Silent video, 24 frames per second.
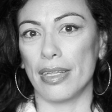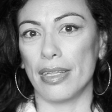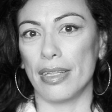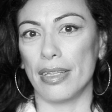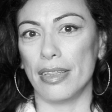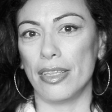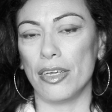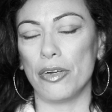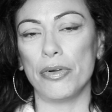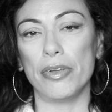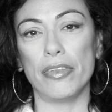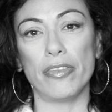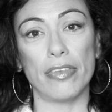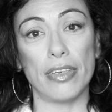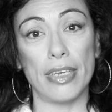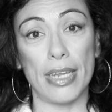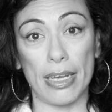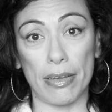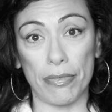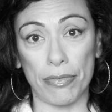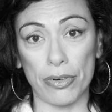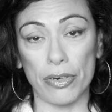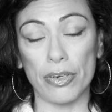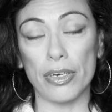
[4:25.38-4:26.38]
There is
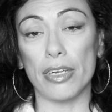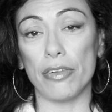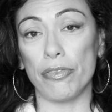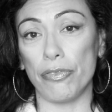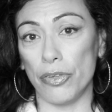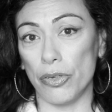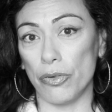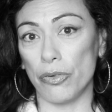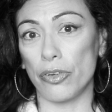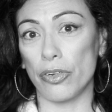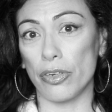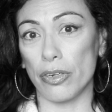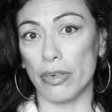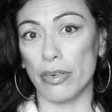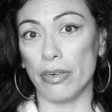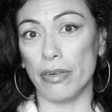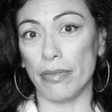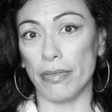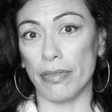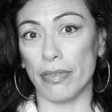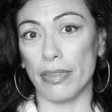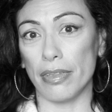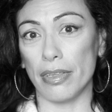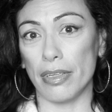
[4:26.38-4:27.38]
never a future
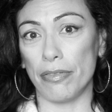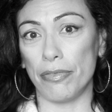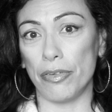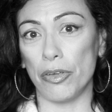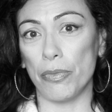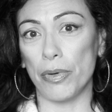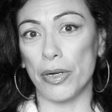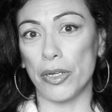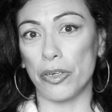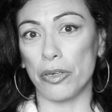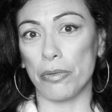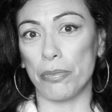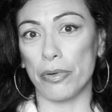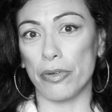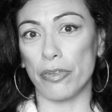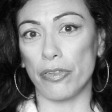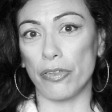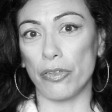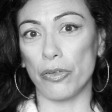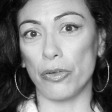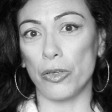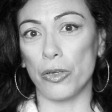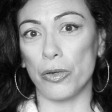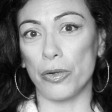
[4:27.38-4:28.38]
if you want to
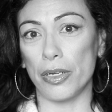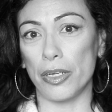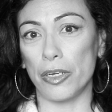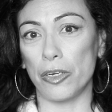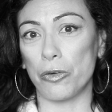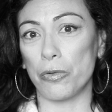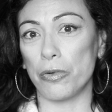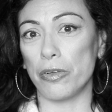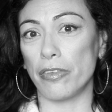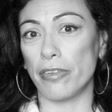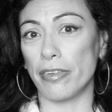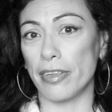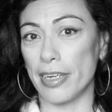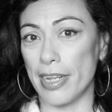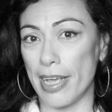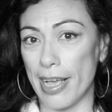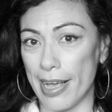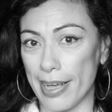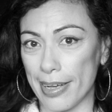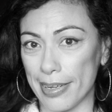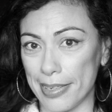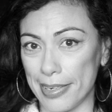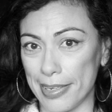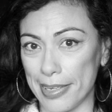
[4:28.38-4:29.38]
pursue your interest in
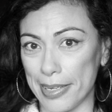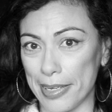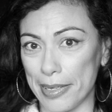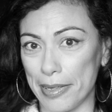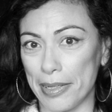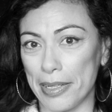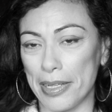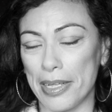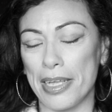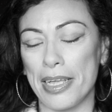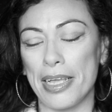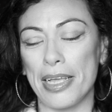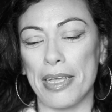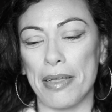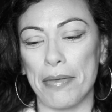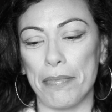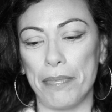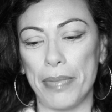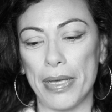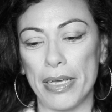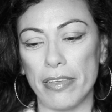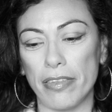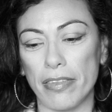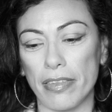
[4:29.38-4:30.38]
acting.
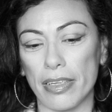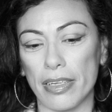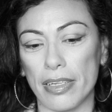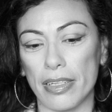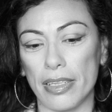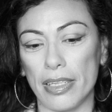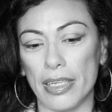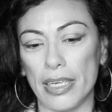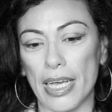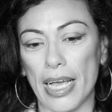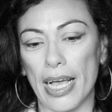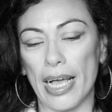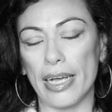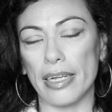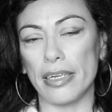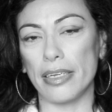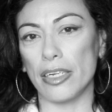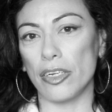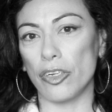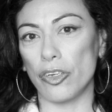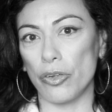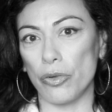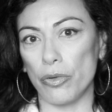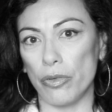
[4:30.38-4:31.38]
Basically,
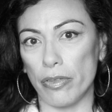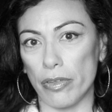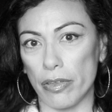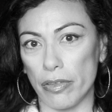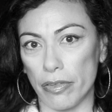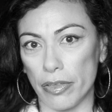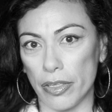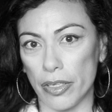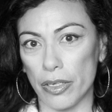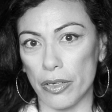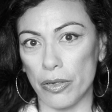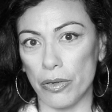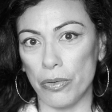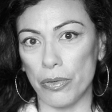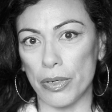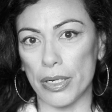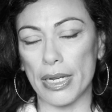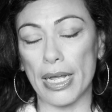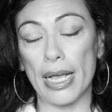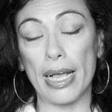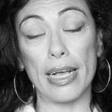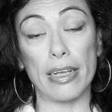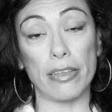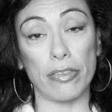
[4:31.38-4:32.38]
acting chooses you. It
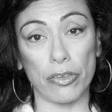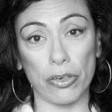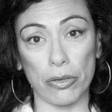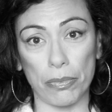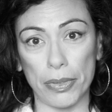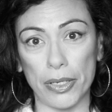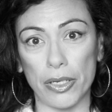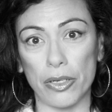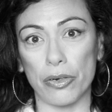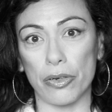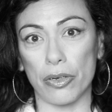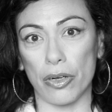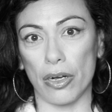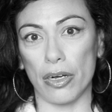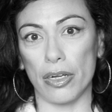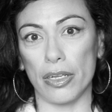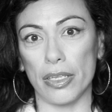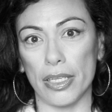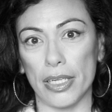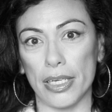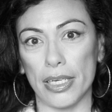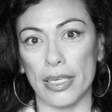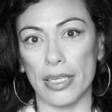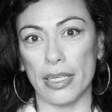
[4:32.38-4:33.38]
has to be your
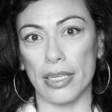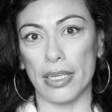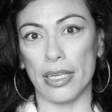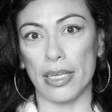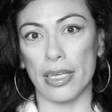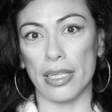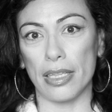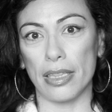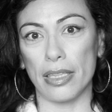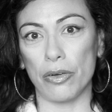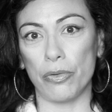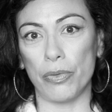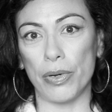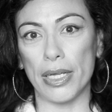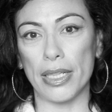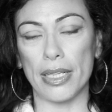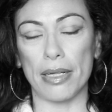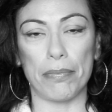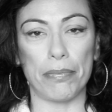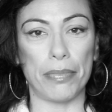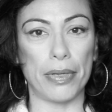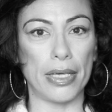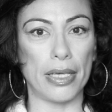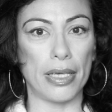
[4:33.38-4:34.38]
calling, the way
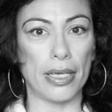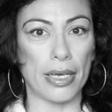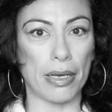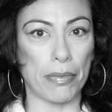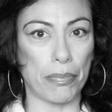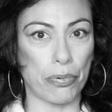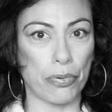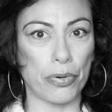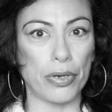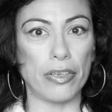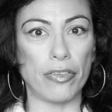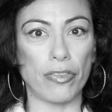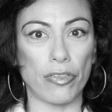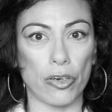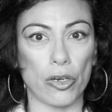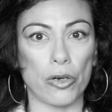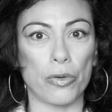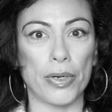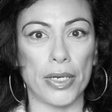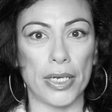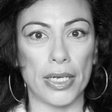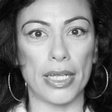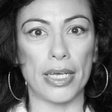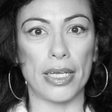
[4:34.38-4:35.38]
that being a priest
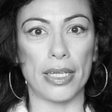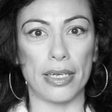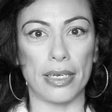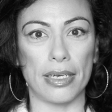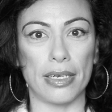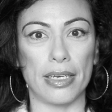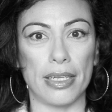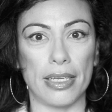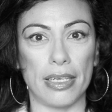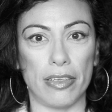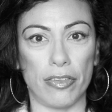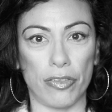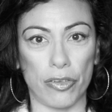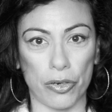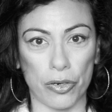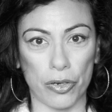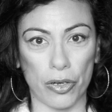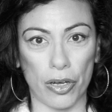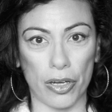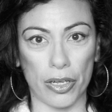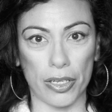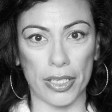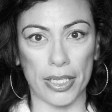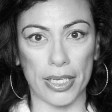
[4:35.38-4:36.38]
or a nun is your
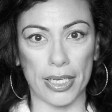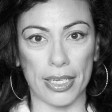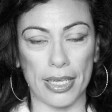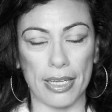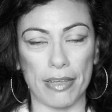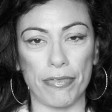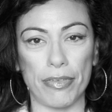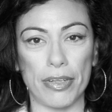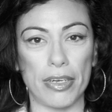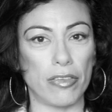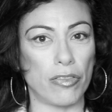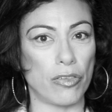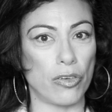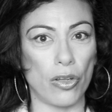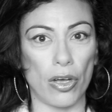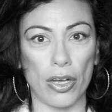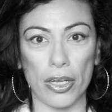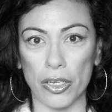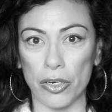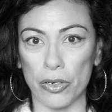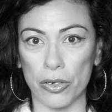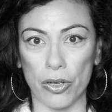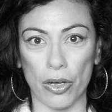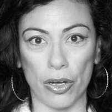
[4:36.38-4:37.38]
calling. If it is
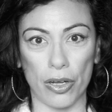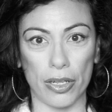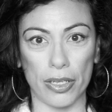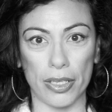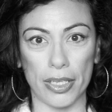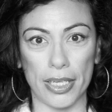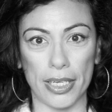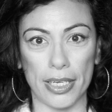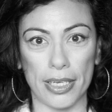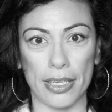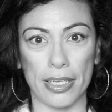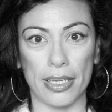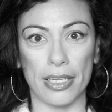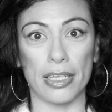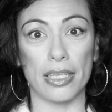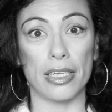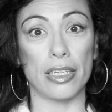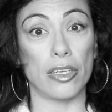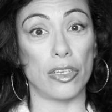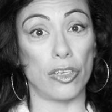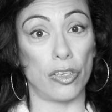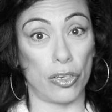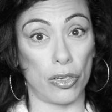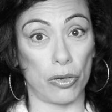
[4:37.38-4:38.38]
not your calling,
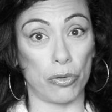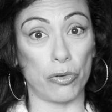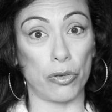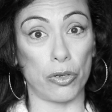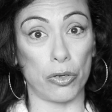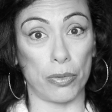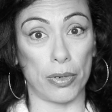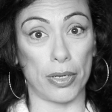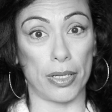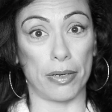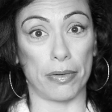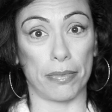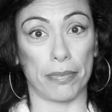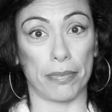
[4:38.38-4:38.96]
don't do it.